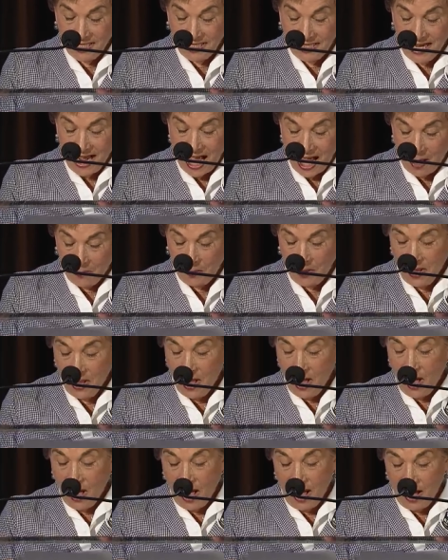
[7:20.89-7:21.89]
top
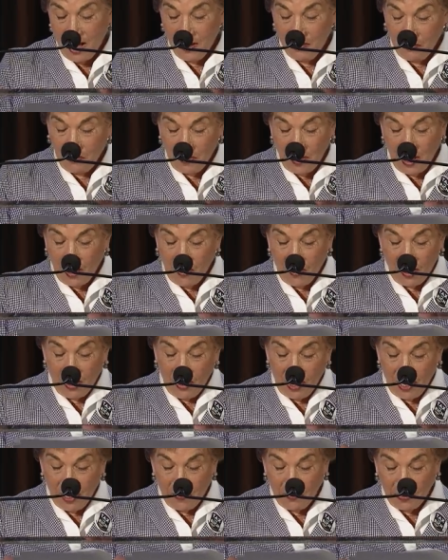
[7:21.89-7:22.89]
um,
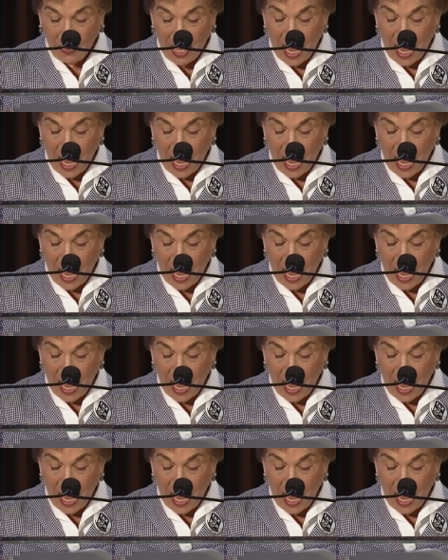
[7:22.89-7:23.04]
um,